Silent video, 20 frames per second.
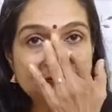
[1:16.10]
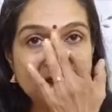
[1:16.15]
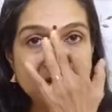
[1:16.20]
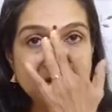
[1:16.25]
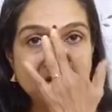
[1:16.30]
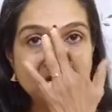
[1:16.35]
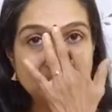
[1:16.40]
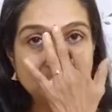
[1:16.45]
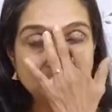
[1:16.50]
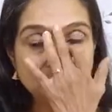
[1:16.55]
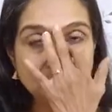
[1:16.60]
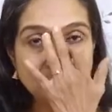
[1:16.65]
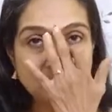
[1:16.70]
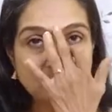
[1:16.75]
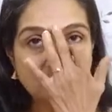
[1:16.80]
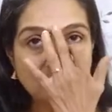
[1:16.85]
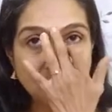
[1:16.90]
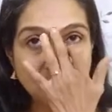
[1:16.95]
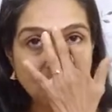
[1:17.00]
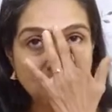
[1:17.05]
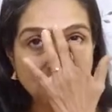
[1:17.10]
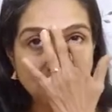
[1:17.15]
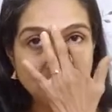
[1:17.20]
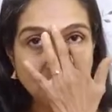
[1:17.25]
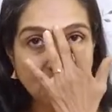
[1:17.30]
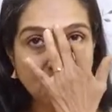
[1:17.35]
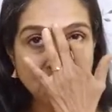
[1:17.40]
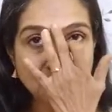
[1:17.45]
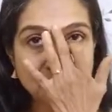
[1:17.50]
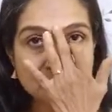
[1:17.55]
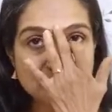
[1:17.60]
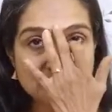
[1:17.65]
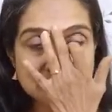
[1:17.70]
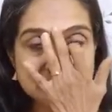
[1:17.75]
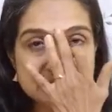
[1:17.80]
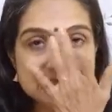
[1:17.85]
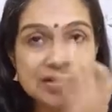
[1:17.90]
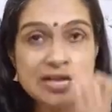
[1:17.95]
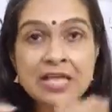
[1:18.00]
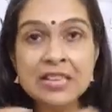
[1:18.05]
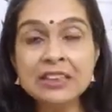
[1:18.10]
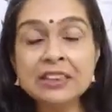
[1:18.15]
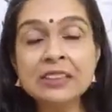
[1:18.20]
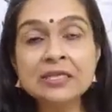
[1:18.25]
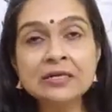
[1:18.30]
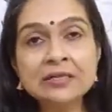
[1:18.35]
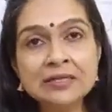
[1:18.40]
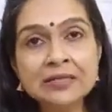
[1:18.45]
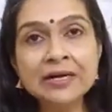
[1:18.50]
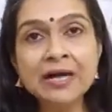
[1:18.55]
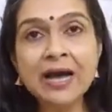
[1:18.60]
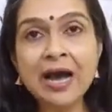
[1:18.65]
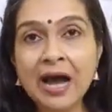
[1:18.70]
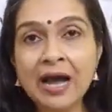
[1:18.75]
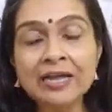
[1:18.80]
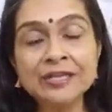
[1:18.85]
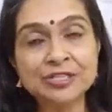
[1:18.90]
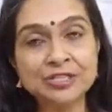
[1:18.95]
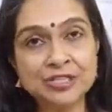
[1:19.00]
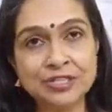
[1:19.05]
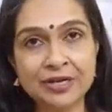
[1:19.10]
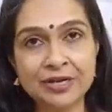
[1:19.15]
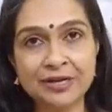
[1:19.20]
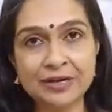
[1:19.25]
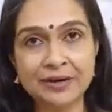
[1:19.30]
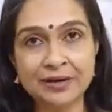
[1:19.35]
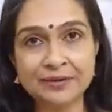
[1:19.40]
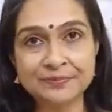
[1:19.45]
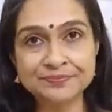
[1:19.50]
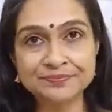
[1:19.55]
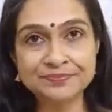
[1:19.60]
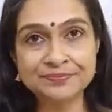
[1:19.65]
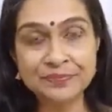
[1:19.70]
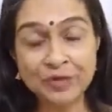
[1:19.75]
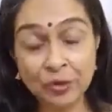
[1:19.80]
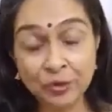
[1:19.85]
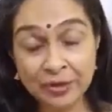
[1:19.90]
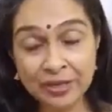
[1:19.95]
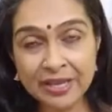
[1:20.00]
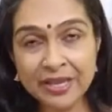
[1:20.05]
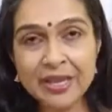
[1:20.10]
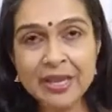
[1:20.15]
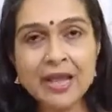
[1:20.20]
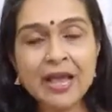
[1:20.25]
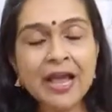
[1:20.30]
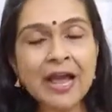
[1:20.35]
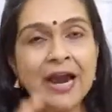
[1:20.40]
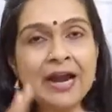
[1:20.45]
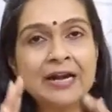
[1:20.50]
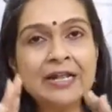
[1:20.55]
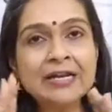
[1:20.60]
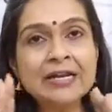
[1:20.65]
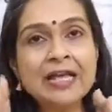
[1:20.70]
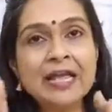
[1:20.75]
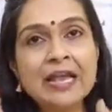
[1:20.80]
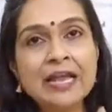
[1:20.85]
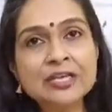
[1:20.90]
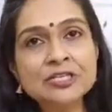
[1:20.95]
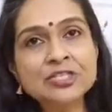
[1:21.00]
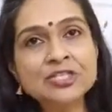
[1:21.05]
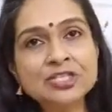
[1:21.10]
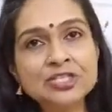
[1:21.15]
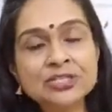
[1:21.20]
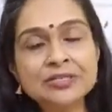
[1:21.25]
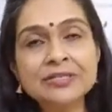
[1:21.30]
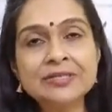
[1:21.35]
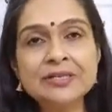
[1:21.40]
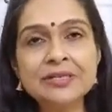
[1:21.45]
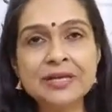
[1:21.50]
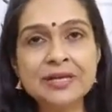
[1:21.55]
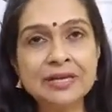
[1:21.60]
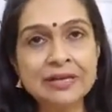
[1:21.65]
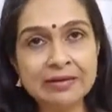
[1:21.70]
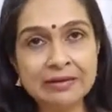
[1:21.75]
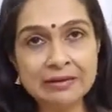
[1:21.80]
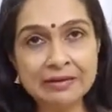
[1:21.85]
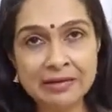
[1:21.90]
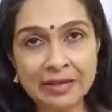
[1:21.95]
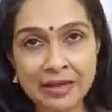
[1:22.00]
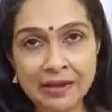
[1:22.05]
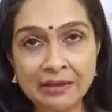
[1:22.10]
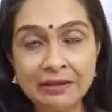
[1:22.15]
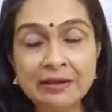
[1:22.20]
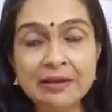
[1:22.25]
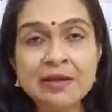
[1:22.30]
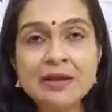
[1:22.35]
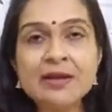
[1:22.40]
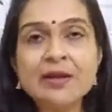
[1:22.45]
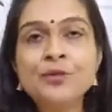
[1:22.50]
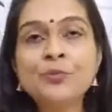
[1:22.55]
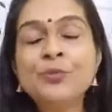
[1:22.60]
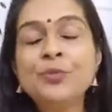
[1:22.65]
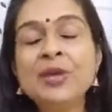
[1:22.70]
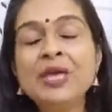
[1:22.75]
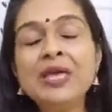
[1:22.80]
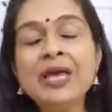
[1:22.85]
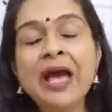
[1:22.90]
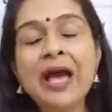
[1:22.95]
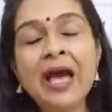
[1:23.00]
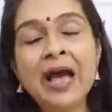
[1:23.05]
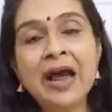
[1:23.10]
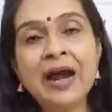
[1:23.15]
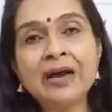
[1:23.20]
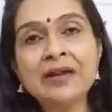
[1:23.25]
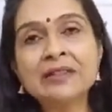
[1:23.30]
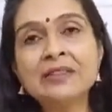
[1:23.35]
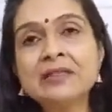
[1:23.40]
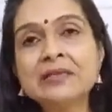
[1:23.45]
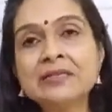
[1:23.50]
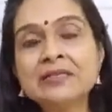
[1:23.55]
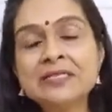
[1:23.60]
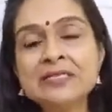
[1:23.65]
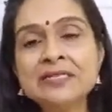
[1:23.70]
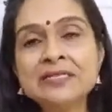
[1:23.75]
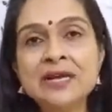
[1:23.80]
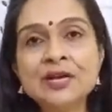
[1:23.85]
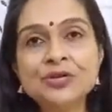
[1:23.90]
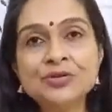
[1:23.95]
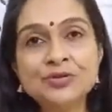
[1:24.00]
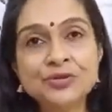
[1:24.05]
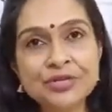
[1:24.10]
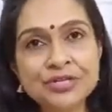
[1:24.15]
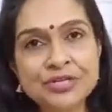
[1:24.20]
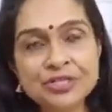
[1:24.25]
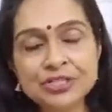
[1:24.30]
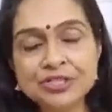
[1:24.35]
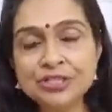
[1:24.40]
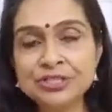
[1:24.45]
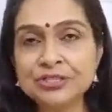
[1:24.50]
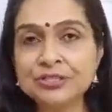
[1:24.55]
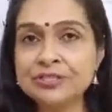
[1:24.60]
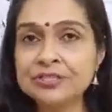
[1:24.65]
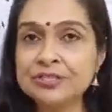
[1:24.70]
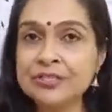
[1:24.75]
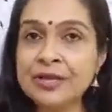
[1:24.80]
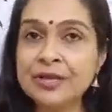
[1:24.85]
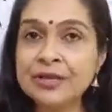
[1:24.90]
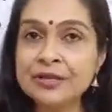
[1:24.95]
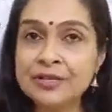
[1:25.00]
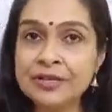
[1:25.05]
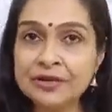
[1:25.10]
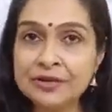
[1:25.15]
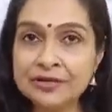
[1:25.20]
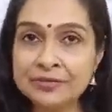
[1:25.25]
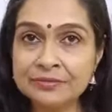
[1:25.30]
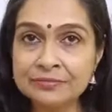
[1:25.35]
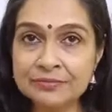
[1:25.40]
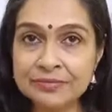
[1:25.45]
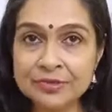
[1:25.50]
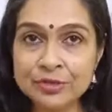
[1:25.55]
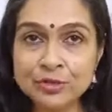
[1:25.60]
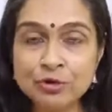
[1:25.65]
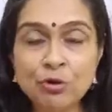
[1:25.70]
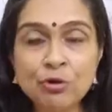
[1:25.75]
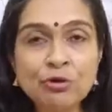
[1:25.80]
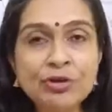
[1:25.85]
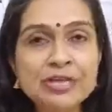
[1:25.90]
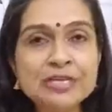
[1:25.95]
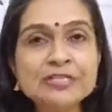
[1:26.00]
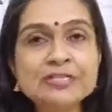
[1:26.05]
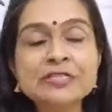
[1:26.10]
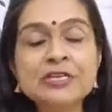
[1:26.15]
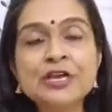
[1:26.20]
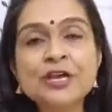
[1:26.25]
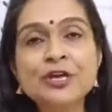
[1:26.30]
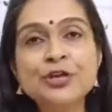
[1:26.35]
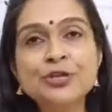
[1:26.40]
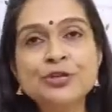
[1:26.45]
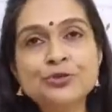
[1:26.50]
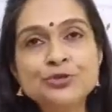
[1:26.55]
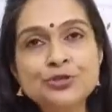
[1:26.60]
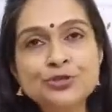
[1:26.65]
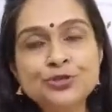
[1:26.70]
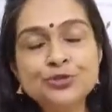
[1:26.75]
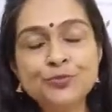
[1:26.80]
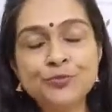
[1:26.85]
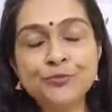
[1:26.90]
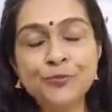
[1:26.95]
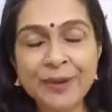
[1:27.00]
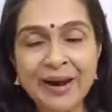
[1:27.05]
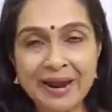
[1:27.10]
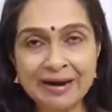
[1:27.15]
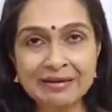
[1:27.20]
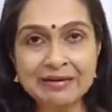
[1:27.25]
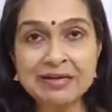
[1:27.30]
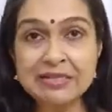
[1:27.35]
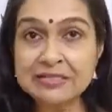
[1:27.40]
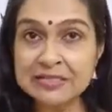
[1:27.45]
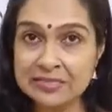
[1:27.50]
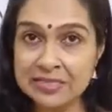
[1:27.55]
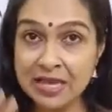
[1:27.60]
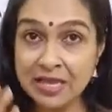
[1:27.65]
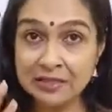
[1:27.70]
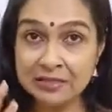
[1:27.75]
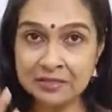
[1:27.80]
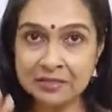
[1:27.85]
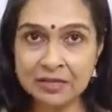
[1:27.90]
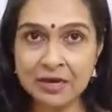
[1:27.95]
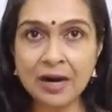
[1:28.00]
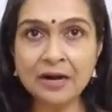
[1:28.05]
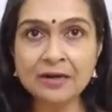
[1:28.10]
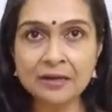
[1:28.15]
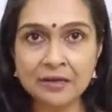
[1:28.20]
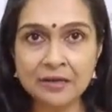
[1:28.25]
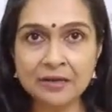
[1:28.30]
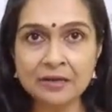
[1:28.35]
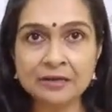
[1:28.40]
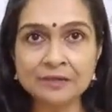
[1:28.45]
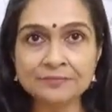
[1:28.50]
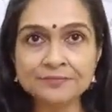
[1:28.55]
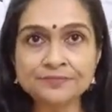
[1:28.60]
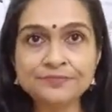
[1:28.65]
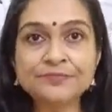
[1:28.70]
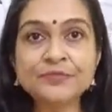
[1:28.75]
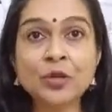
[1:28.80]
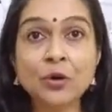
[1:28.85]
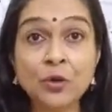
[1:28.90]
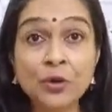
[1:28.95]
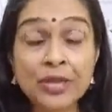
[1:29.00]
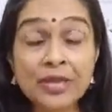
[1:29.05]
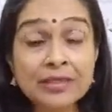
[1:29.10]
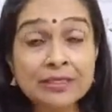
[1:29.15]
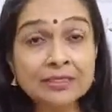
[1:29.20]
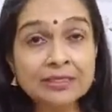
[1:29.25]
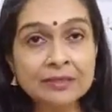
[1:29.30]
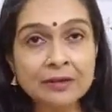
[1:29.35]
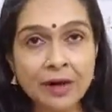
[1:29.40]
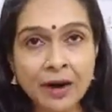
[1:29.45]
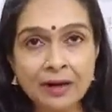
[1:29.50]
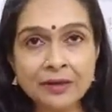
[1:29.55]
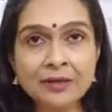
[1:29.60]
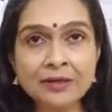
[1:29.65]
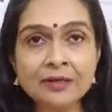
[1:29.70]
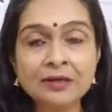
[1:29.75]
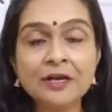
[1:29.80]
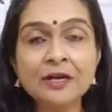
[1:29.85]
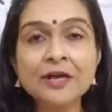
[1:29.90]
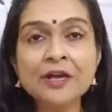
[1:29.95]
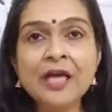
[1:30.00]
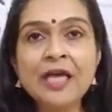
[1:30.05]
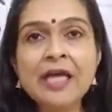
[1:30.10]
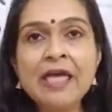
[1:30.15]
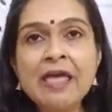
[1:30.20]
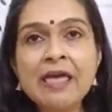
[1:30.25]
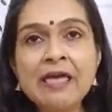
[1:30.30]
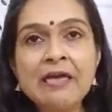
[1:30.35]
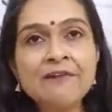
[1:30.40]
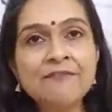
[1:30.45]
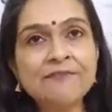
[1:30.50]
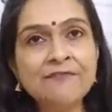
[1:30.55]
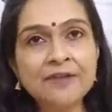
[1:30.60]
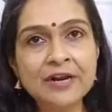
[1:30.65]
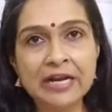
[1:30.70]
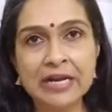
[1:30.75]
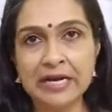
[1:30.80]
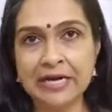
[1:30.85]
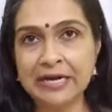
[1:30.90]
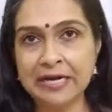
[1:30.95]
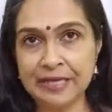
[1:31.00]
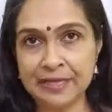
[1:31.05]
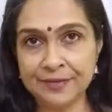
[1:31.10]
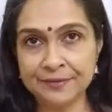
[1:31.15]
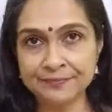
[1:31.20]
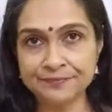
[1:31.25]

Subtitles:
we work on this third eye chakra. Okay, and in ancient India we had this traditions. The yogis used to practice Tratak. Okay, Tratak every day,